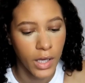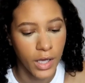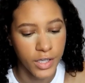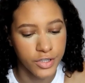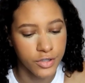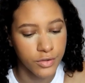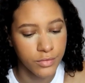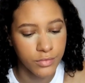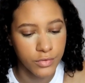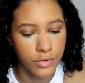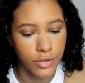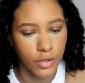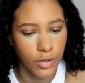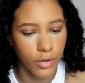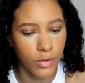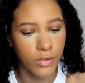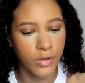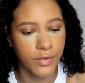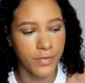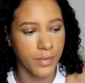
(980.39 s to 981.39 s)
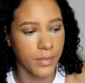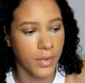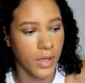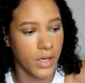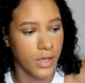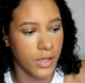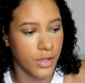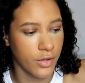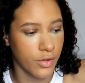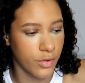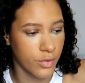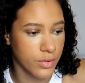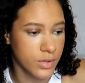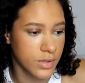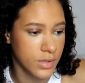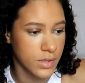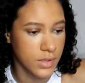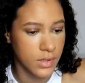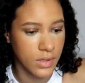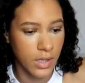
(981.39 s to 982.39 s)
I don't know if I'm gonna use
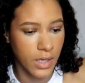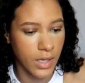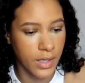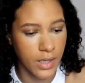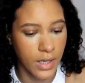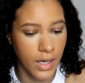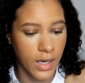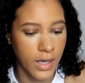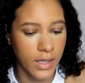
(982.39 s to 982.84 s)
like